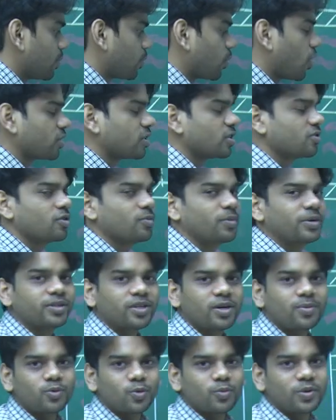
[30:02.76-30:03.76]
a process will be
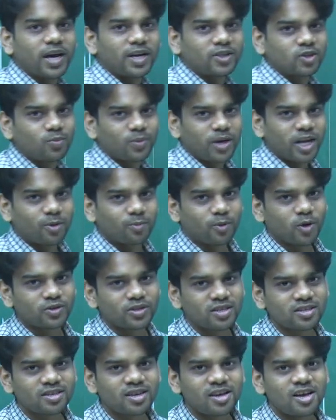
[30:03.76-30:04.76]
termed to be isobaric
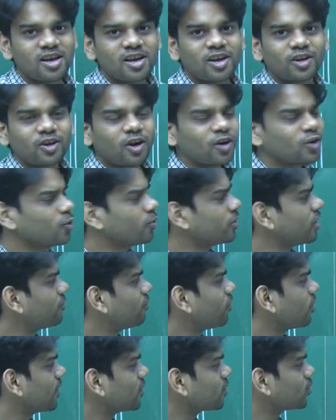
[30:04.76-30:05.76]
process. Not too tough
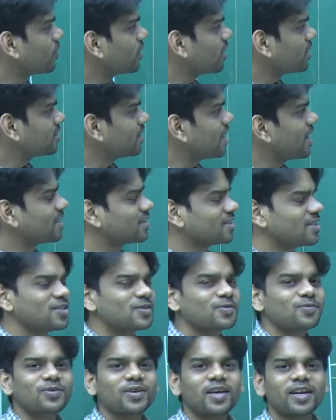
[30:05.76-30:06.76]
for us to understand,
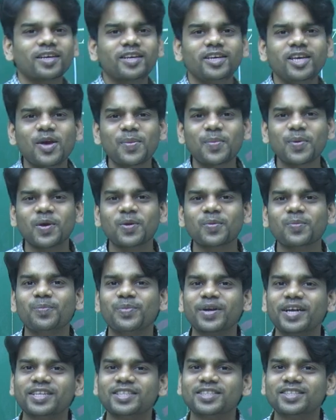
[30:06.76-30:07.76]
since we are keeping
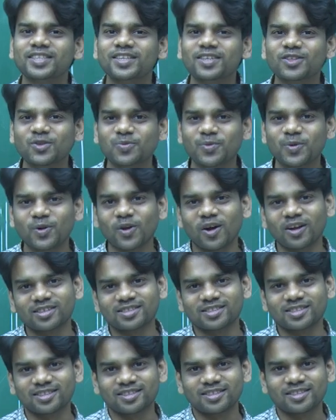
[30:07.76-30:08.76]
pressure to be
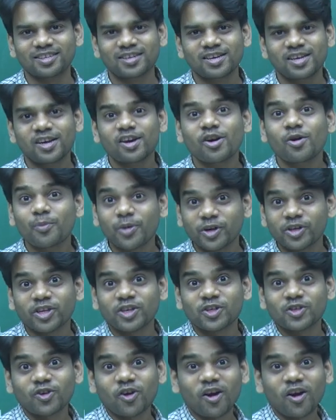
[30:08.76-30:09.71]
constant. pressure is